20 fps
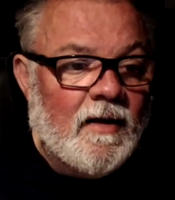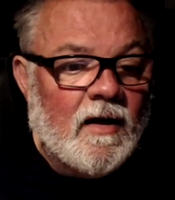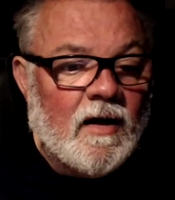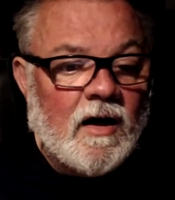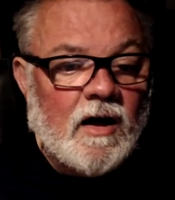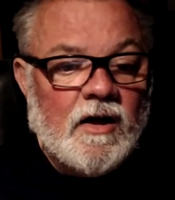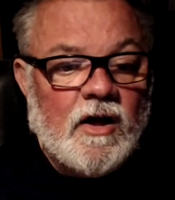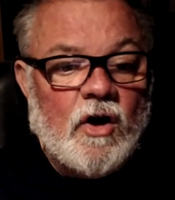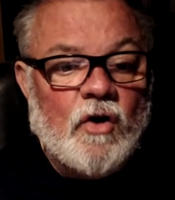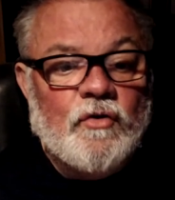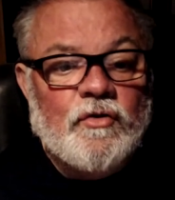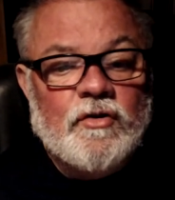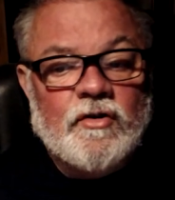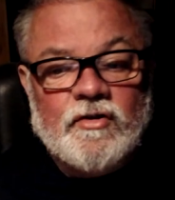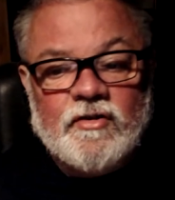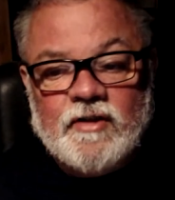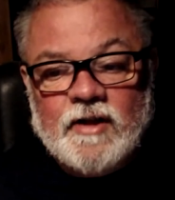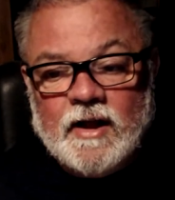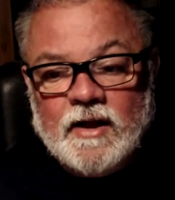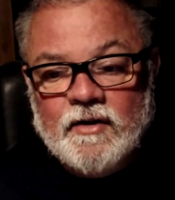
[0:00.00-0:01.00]
I
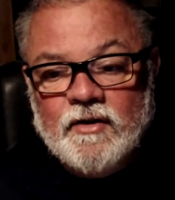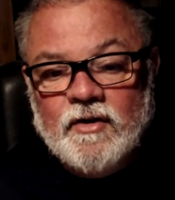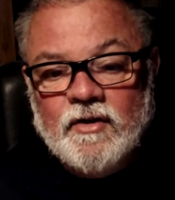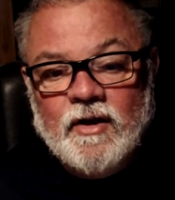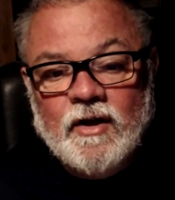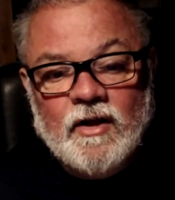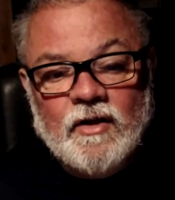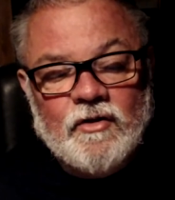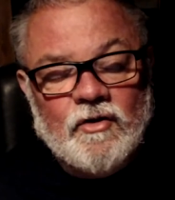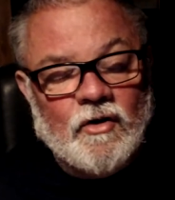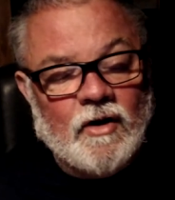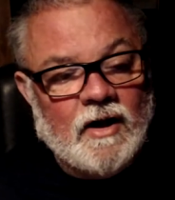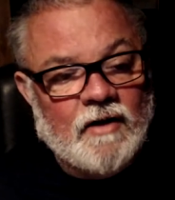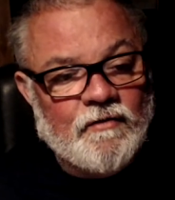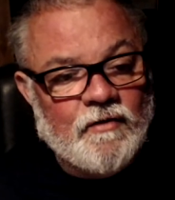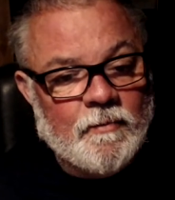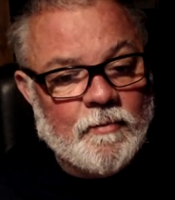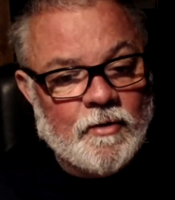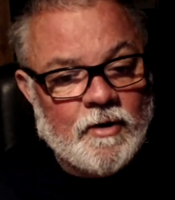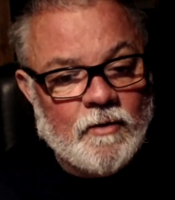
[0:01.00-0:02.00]
understand not
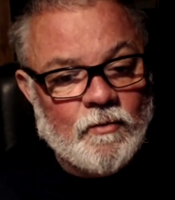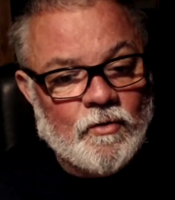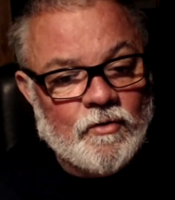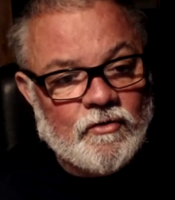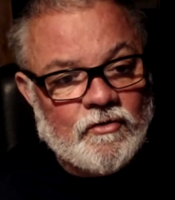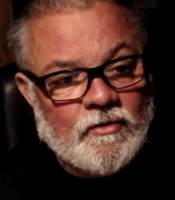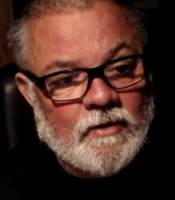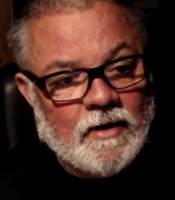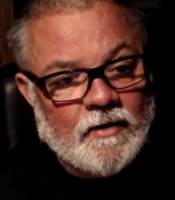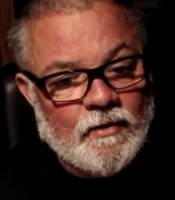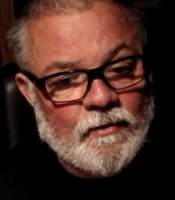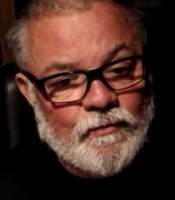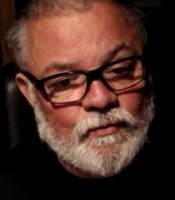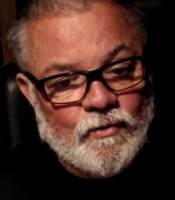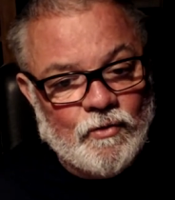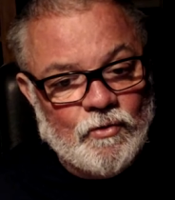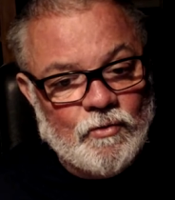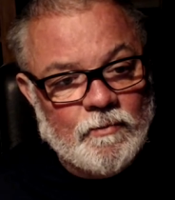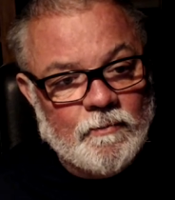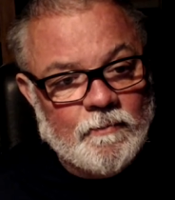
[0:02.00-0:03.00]
everybody wants to act the
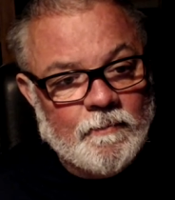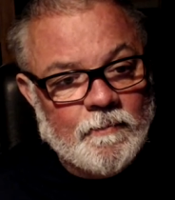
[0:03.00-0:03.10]
fool.